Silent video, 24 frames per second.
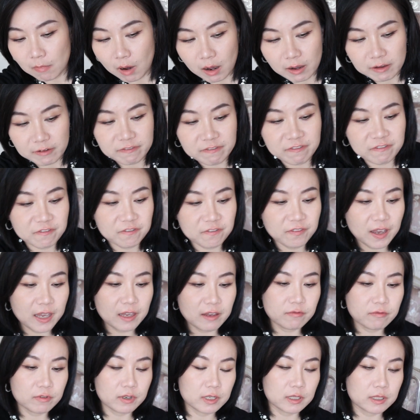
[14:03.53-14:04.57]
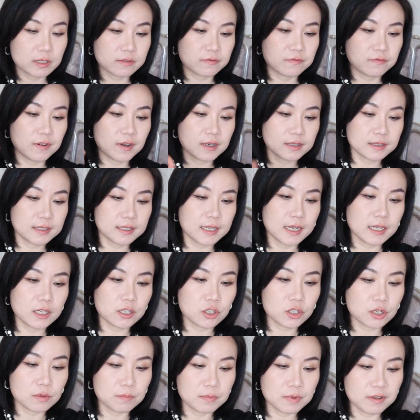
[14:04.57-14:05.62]
my favorite
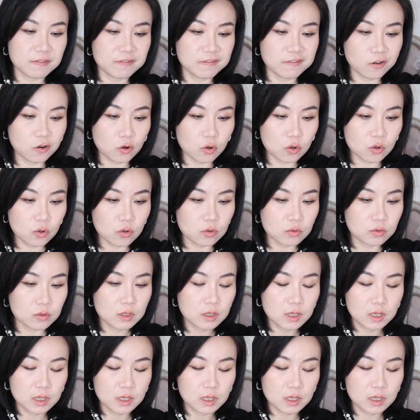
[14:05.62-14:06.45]
foundation before,